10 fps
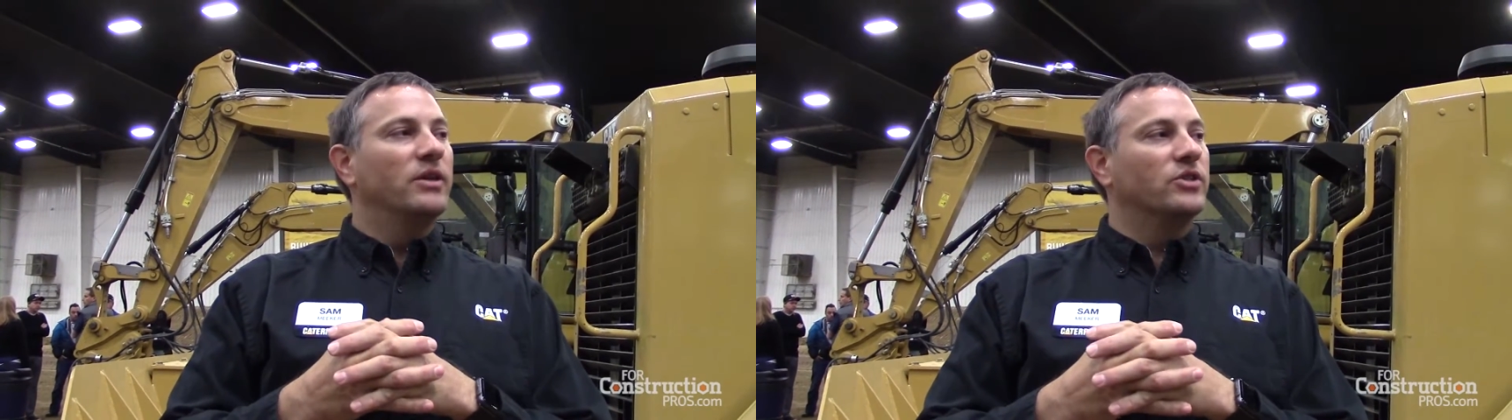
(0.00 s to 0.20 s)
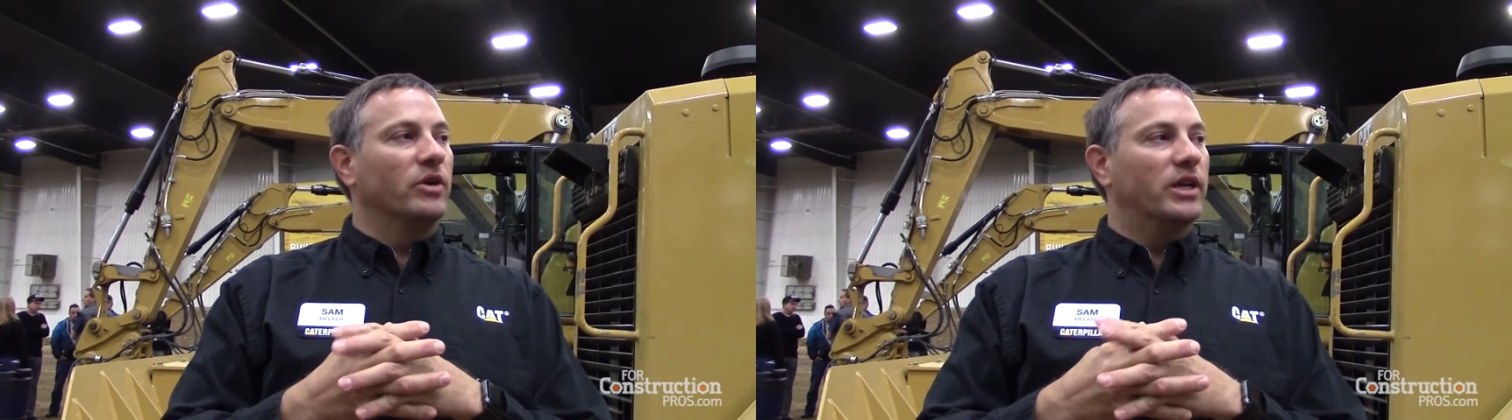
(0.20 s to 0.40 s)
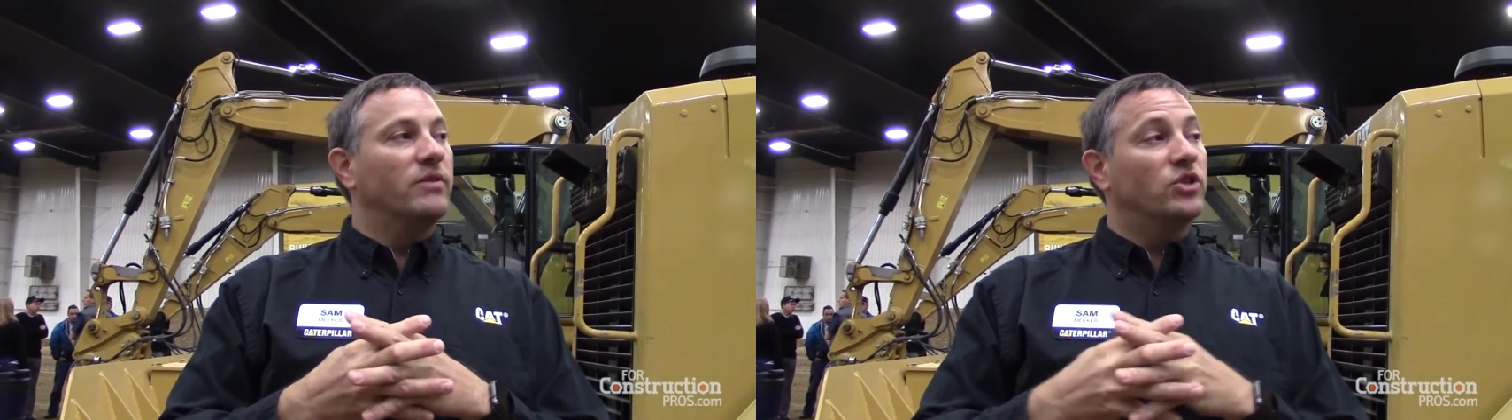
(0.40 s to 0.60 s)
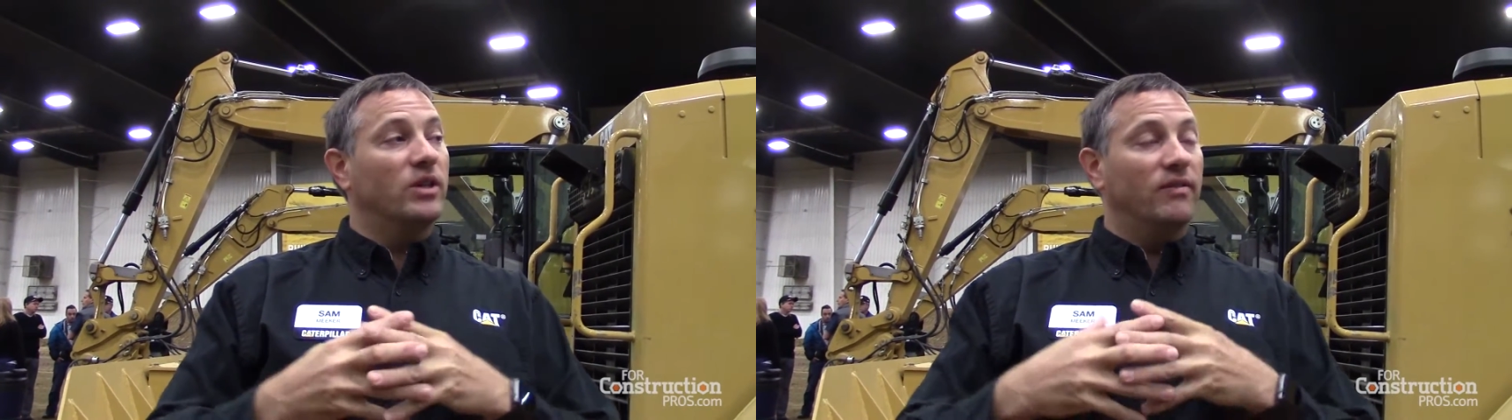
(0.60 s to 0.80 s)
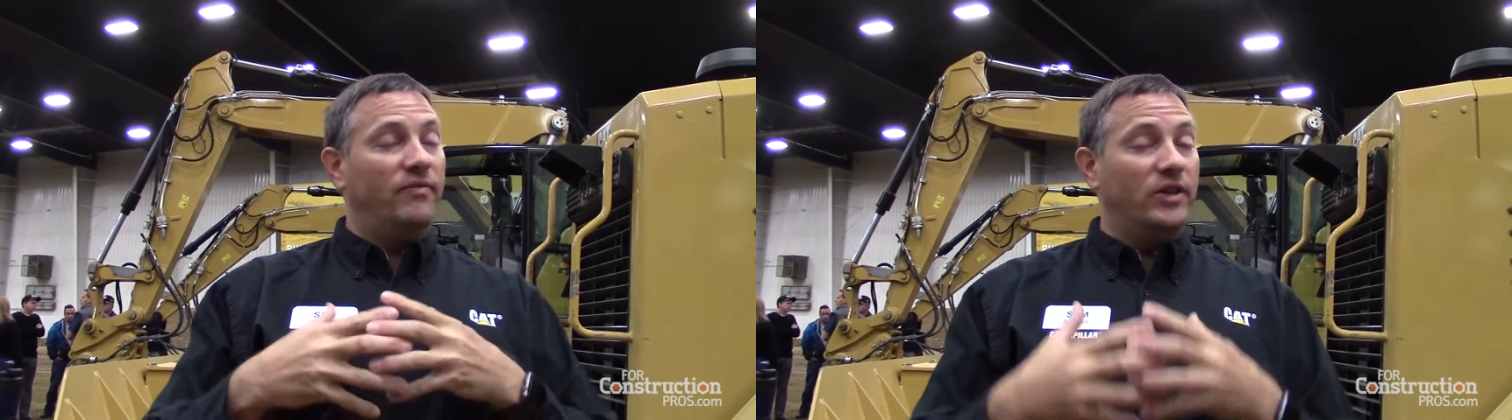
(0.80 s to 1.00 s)
So it gives you
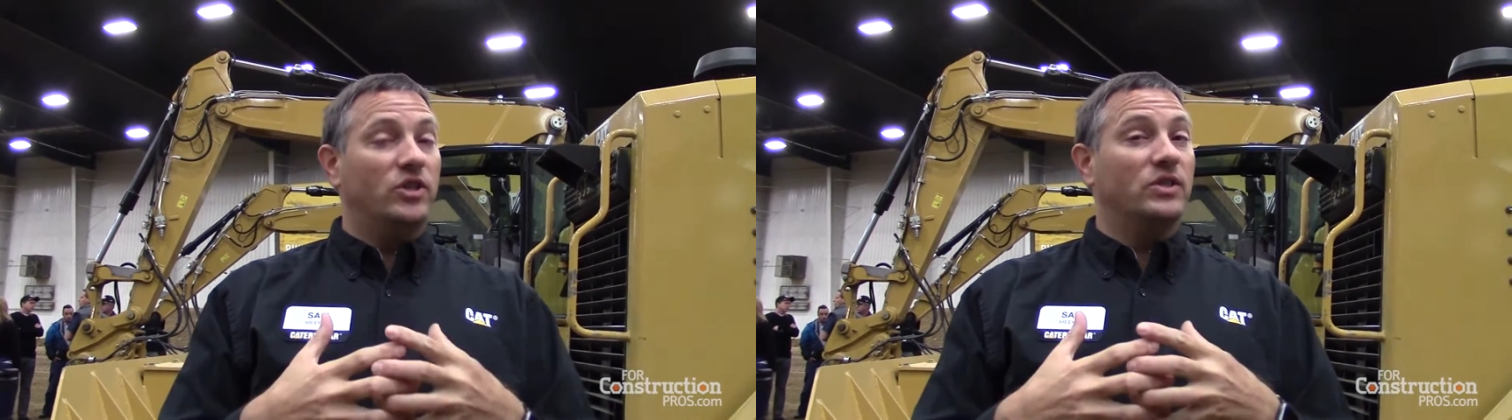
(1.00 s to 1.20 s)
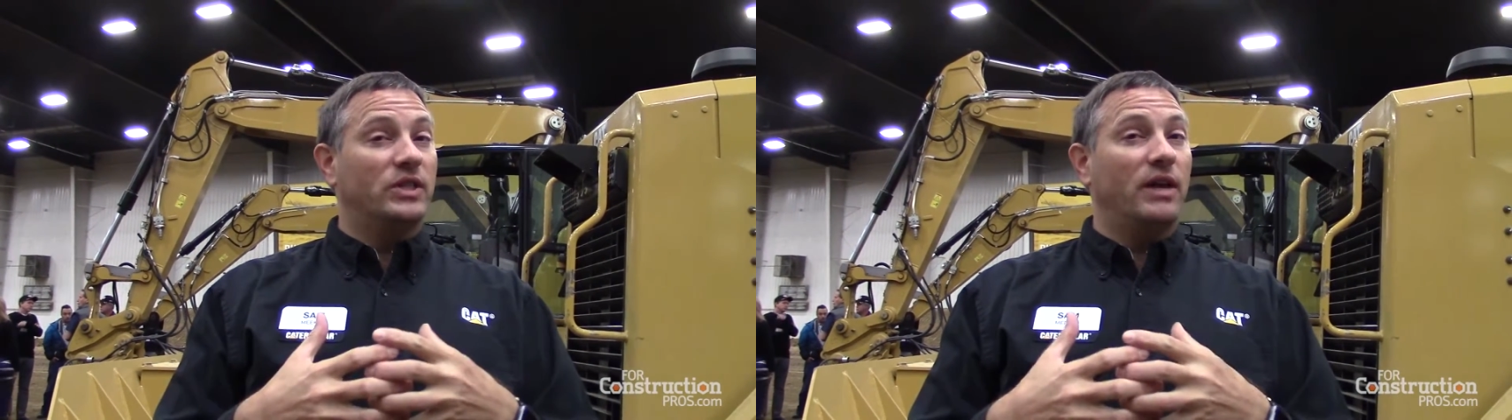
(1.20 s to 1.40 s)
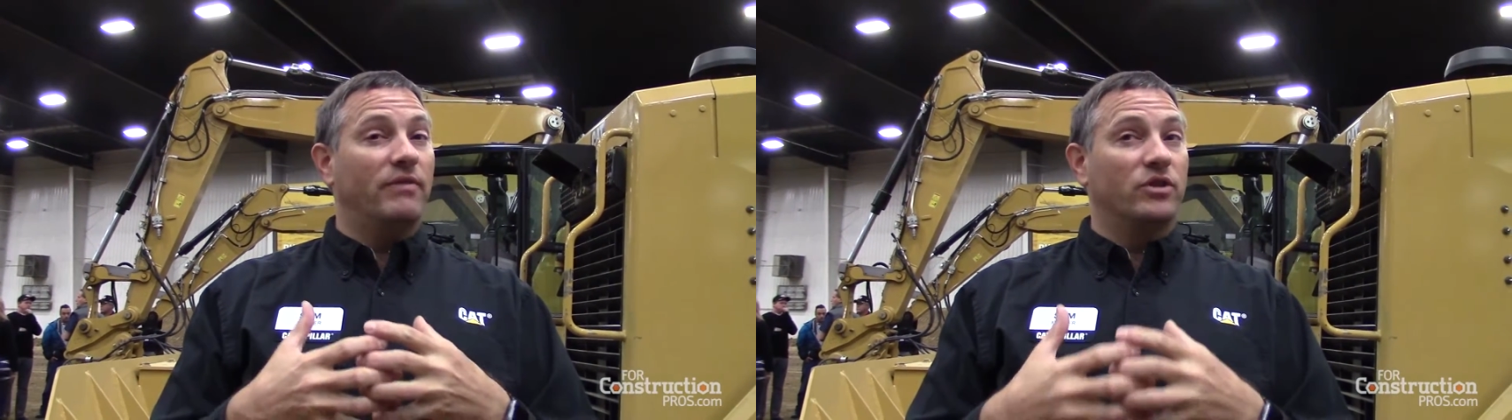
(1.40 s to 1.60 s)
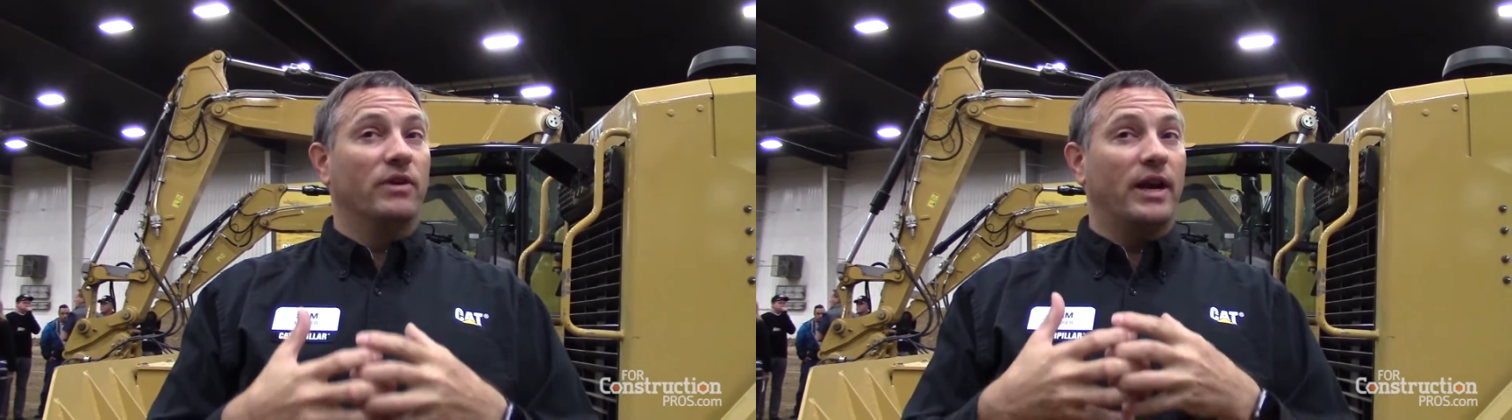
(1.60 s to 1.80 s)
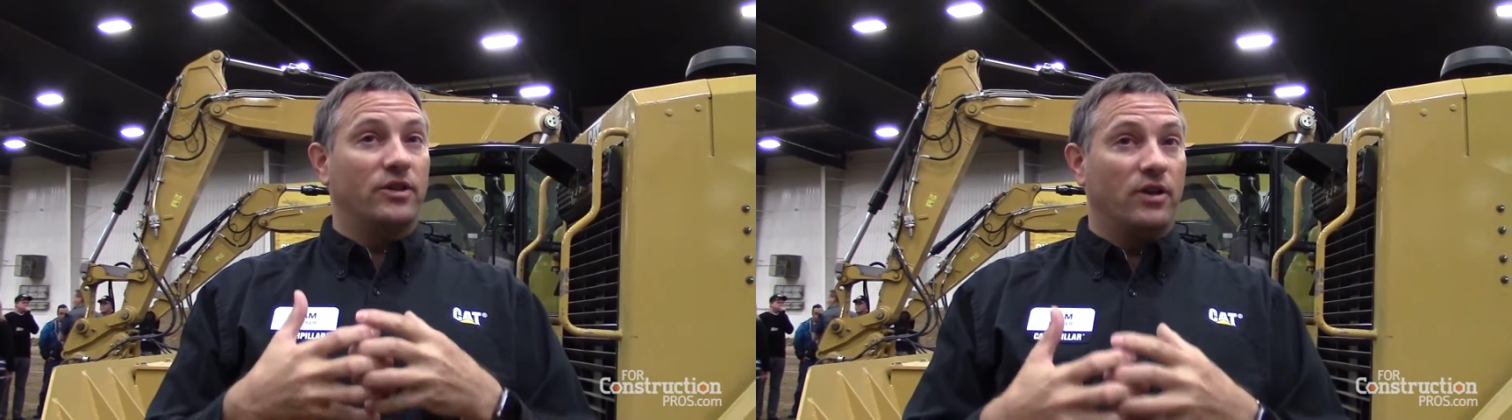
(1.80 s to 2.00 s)
the efficiency of a
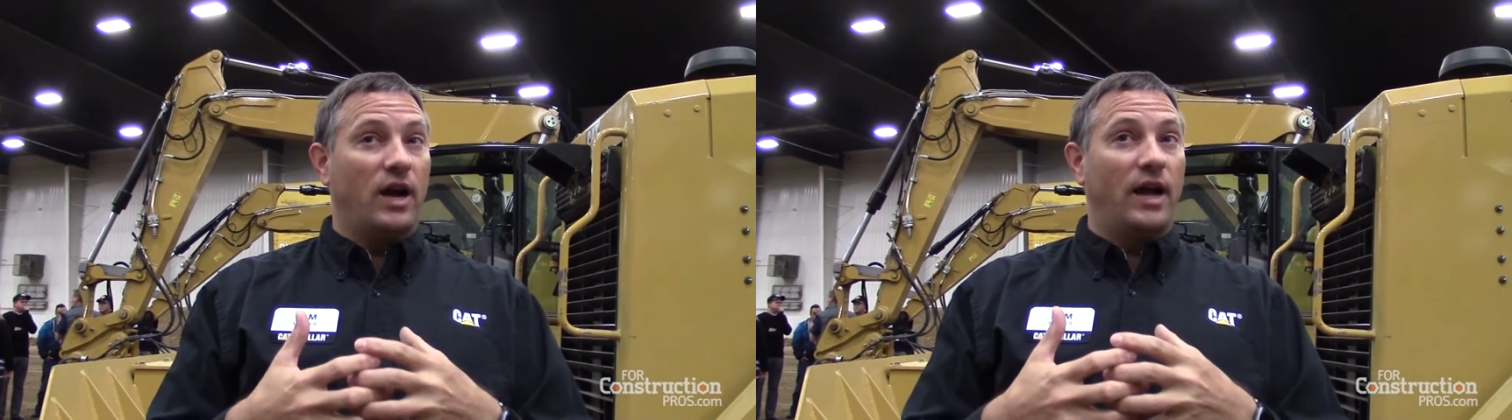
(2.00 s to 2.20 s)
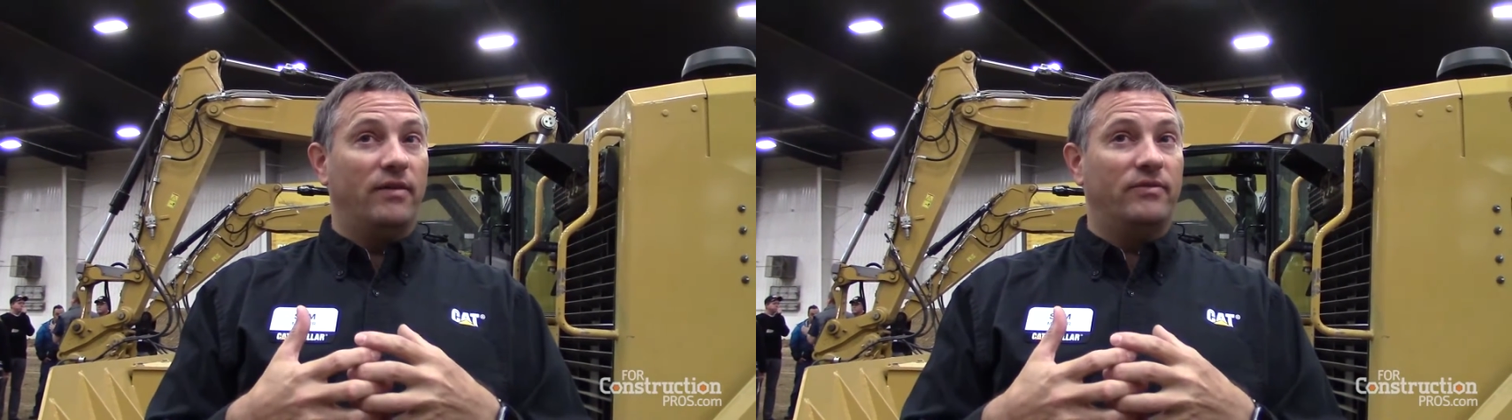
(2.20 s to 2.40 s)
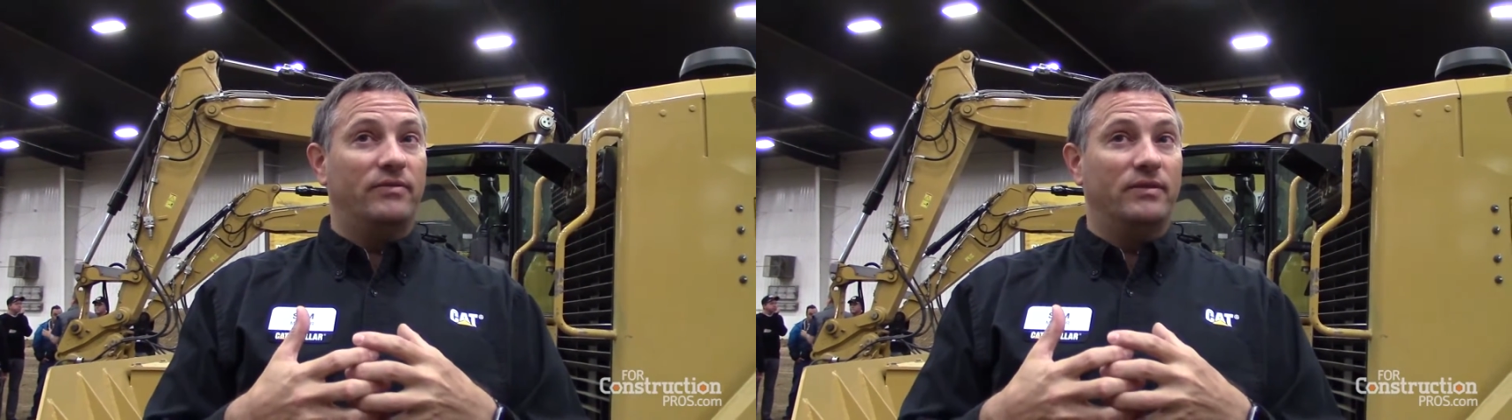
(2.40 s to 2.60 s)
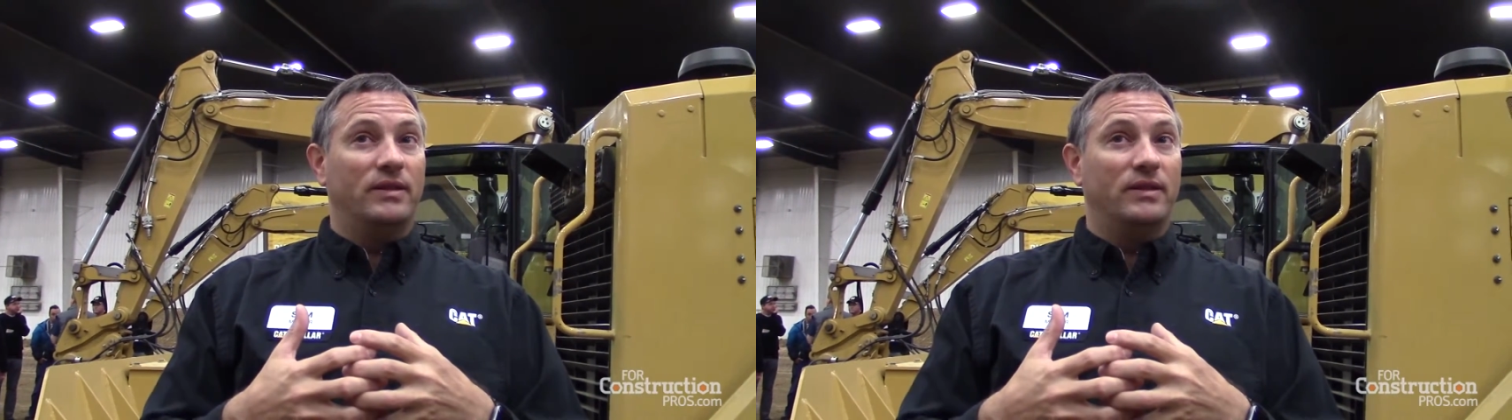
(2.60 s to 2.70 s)
direct drive